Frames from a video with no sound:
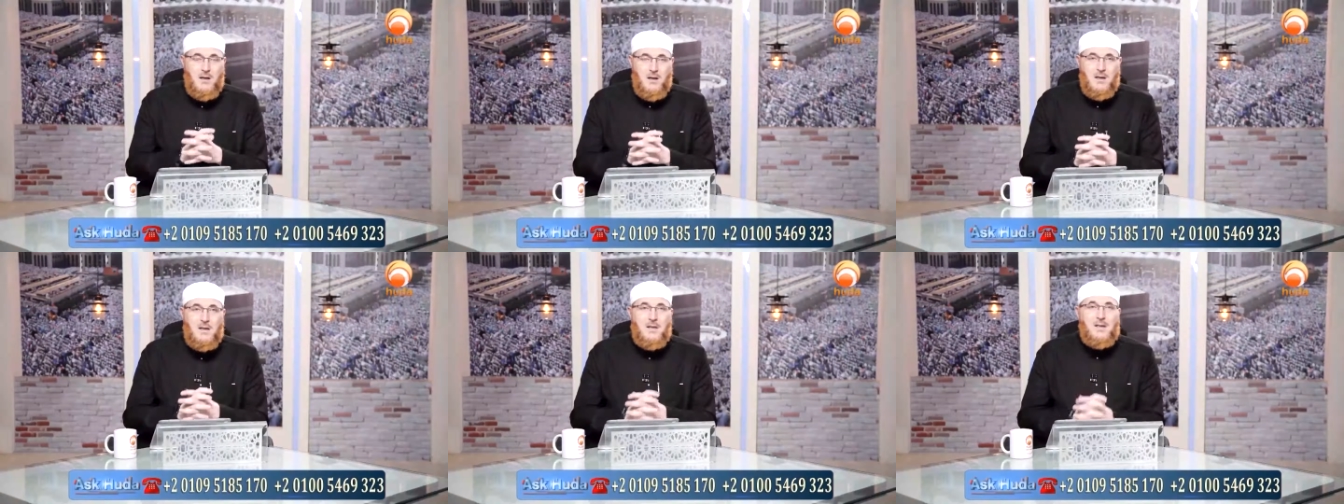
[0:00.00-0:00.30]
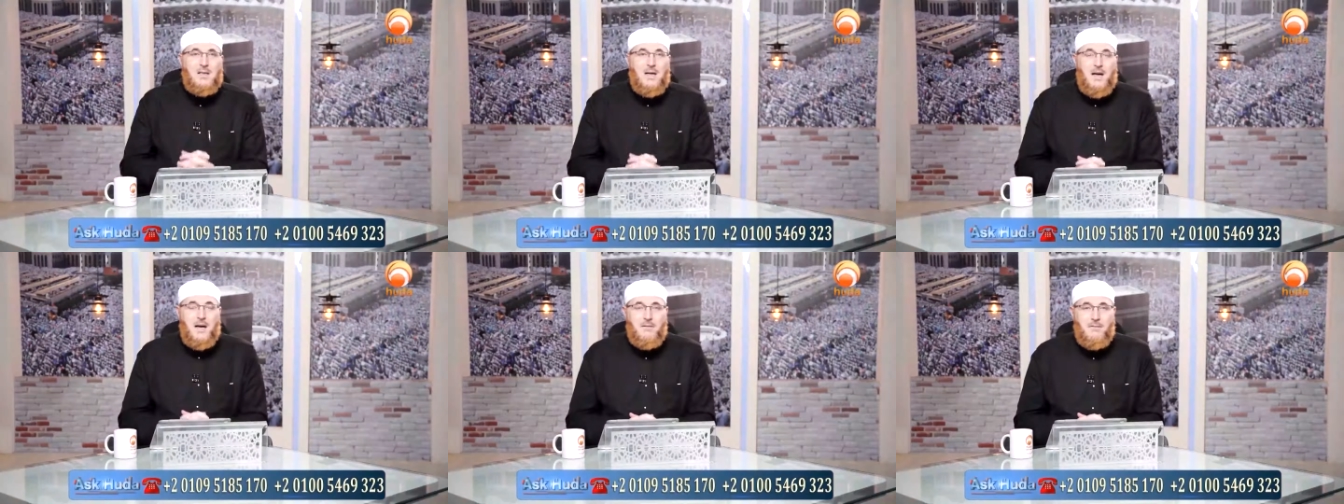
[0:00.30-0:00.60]

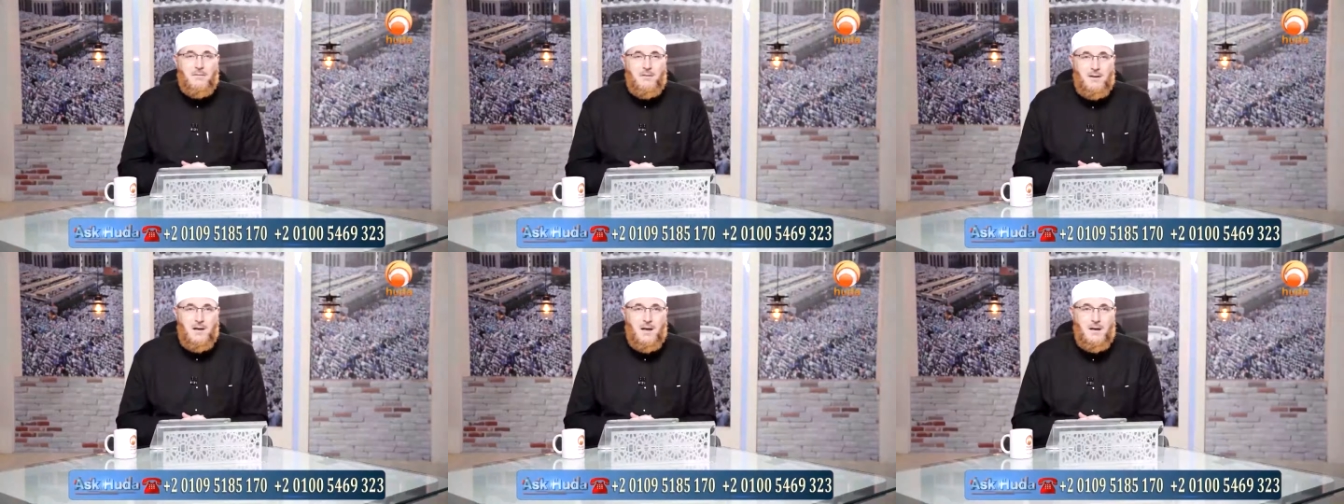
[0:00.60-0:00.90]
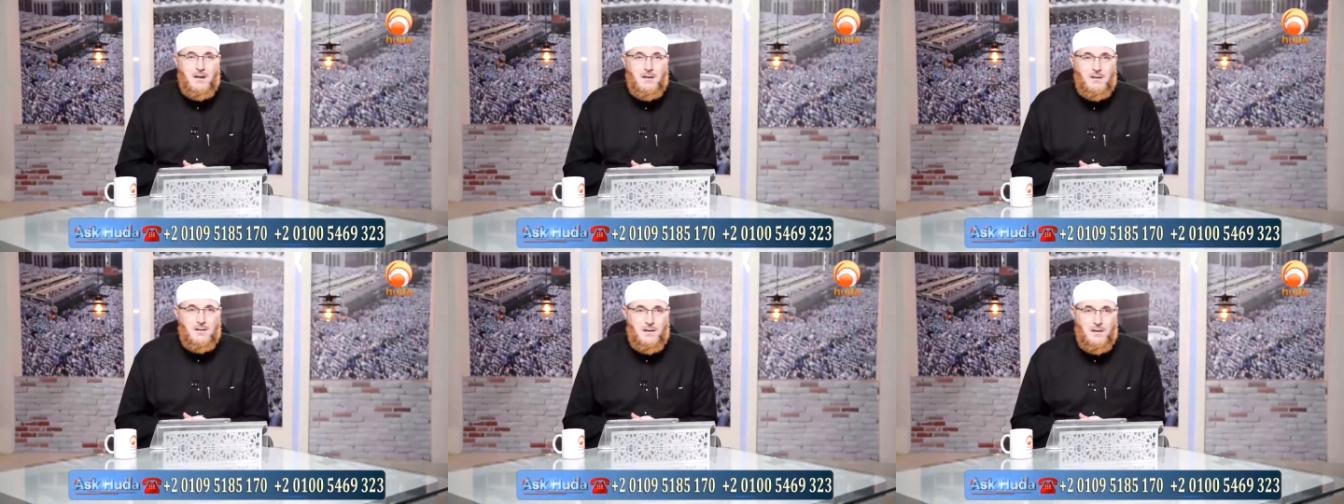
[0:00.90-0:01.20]
his life.
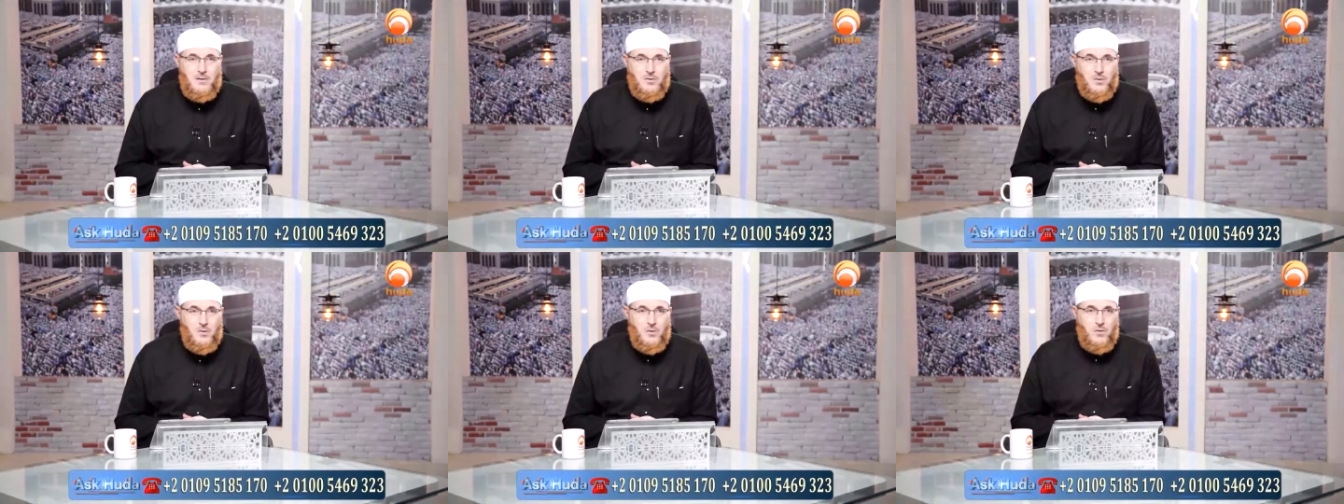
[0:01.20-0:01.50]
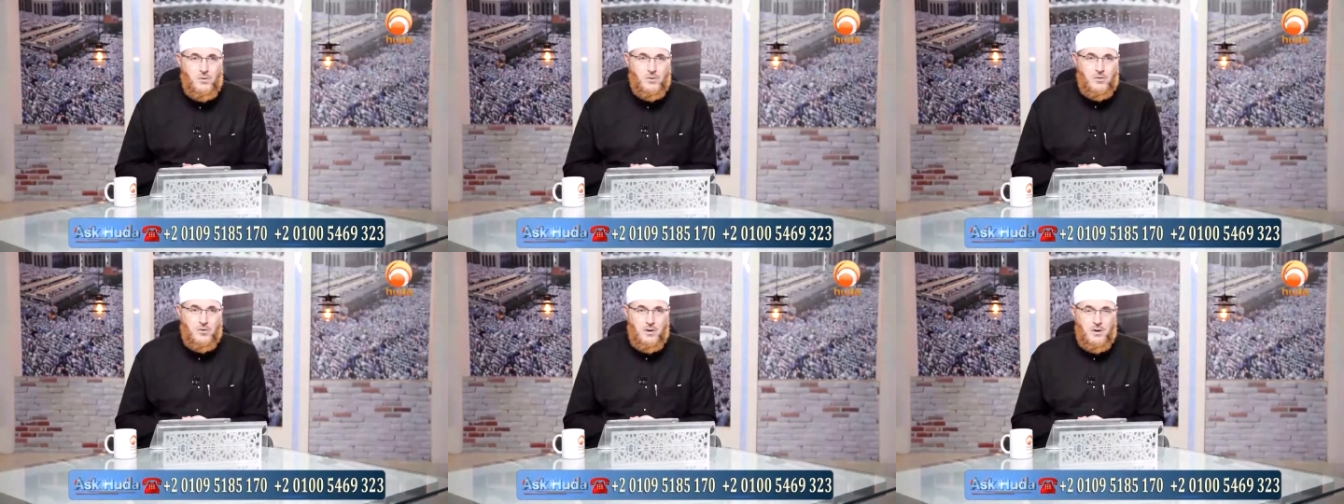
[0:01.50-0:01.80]
That is the
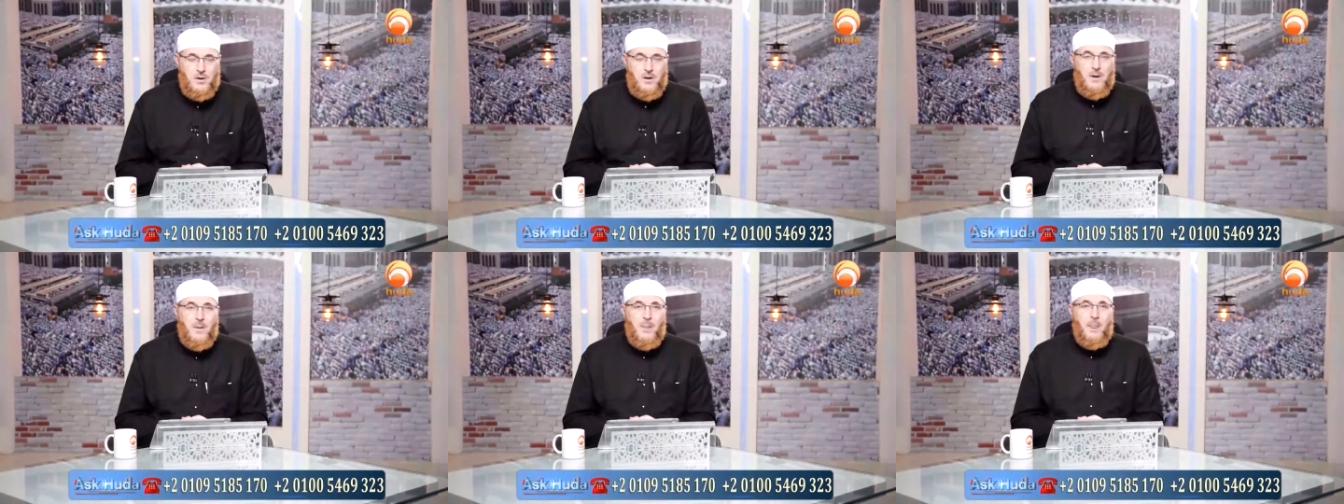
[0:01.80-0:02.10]
solution.